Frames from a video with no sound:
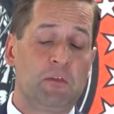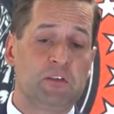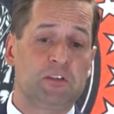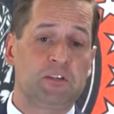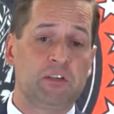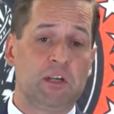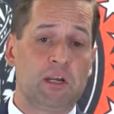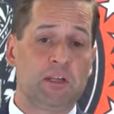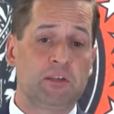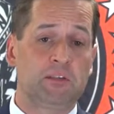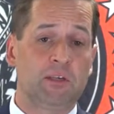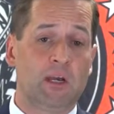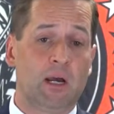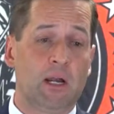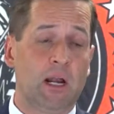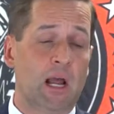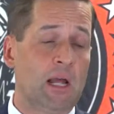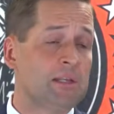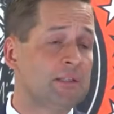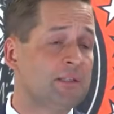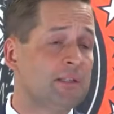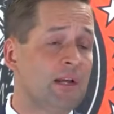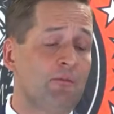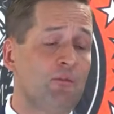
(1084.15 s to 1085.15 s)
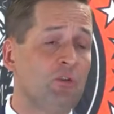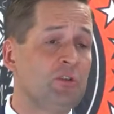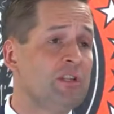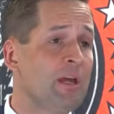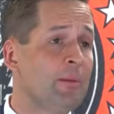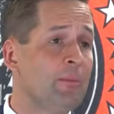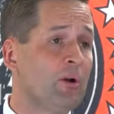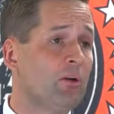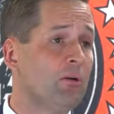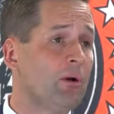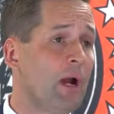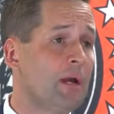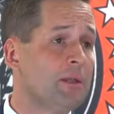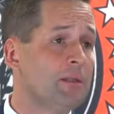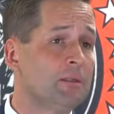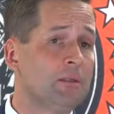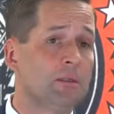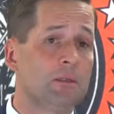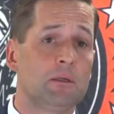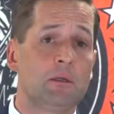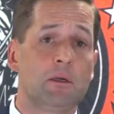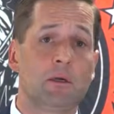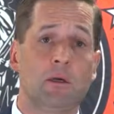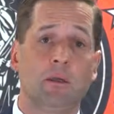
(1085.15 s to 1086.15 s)
the Senate side. I had several Democrats
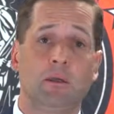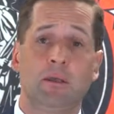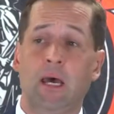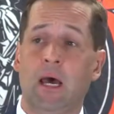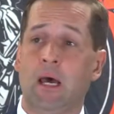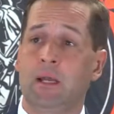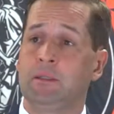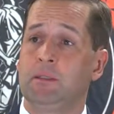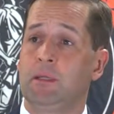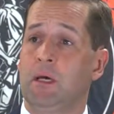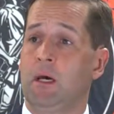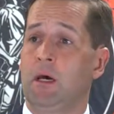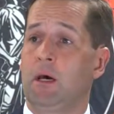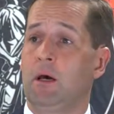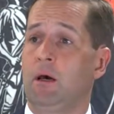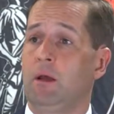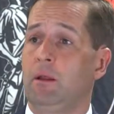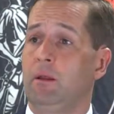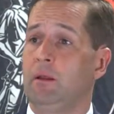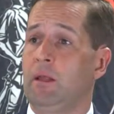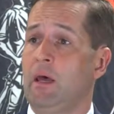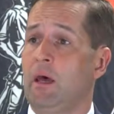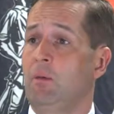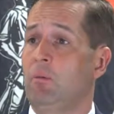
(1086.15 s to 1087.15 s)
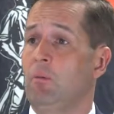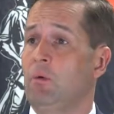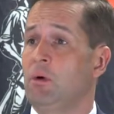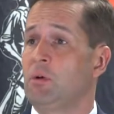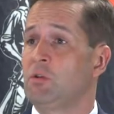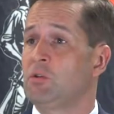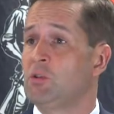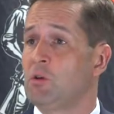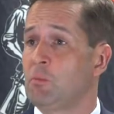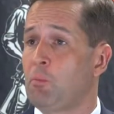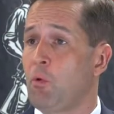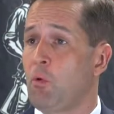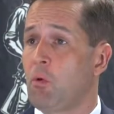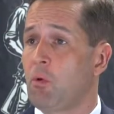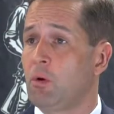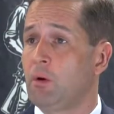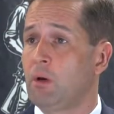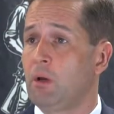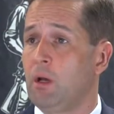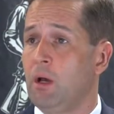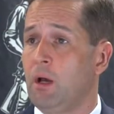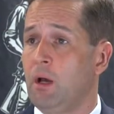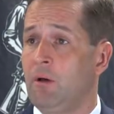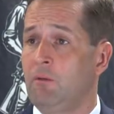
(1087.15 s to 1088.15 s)
that were in
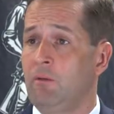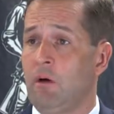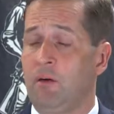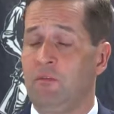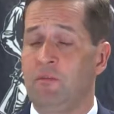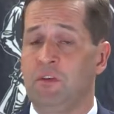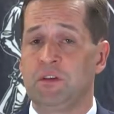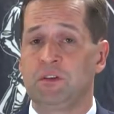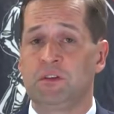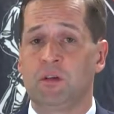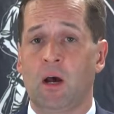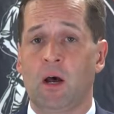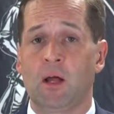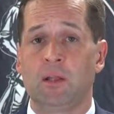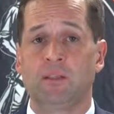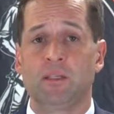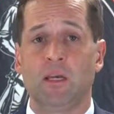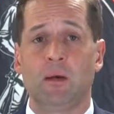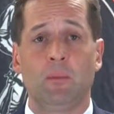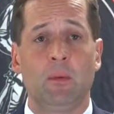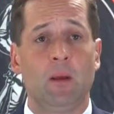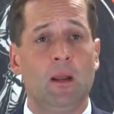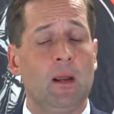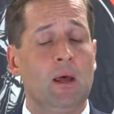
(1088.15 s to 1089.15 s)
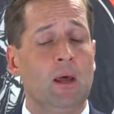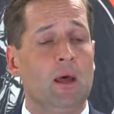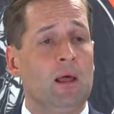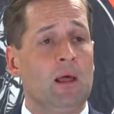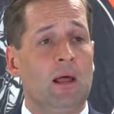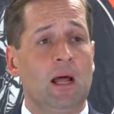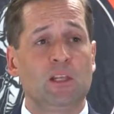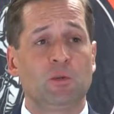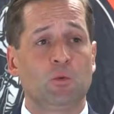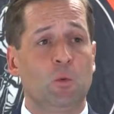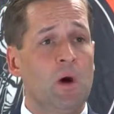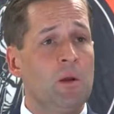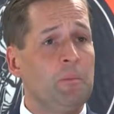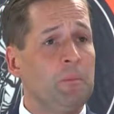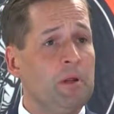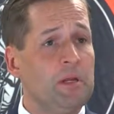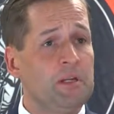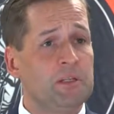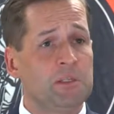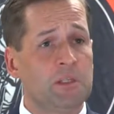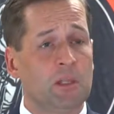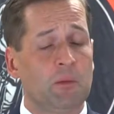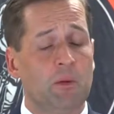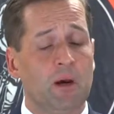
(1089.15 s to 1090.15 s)
support of this concept. That's one
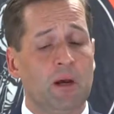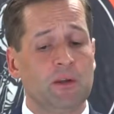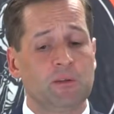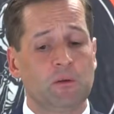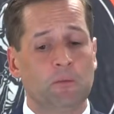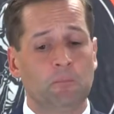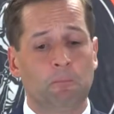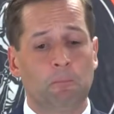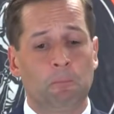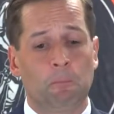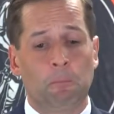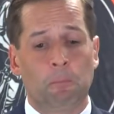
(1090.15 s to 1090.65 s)
piece of the puzzle.